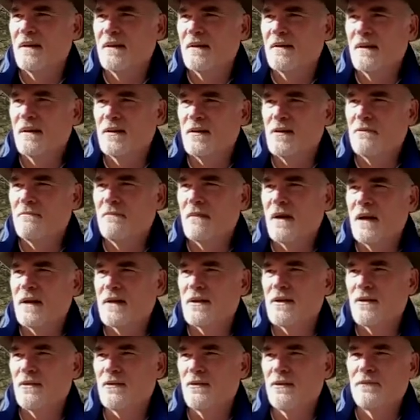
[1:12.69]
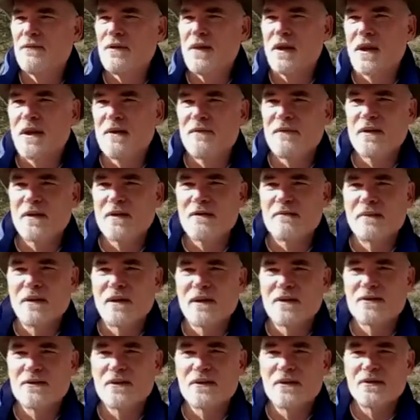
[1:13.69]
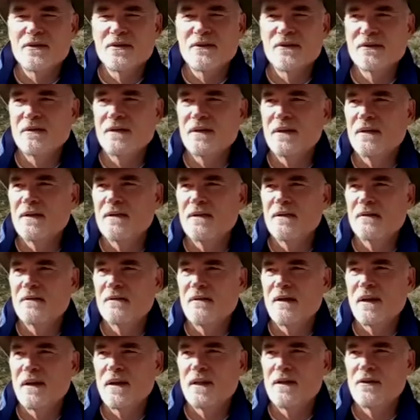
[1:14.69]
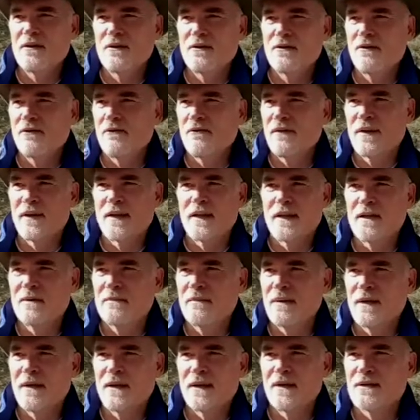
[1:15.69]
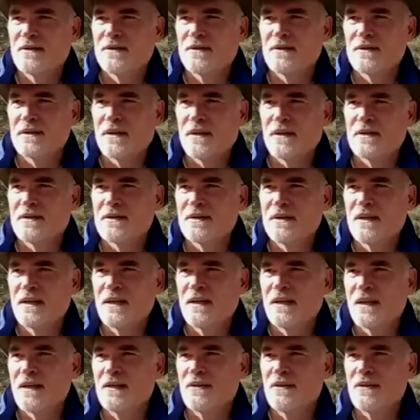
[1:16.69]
that you might do if you have earbuds in your ear and you don't think anybody else is listening,